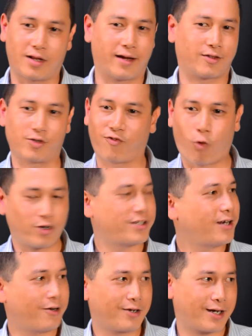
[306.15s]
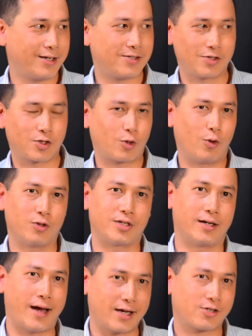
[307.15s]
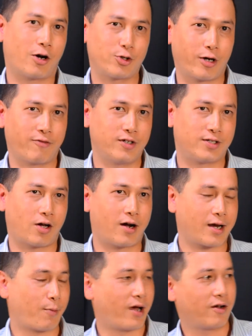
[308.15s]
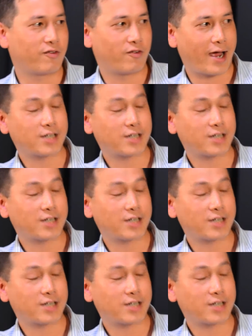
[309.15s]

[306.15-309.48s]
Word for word: like there's fourteen hundred kids in schools, and NASCAR driver would talk about,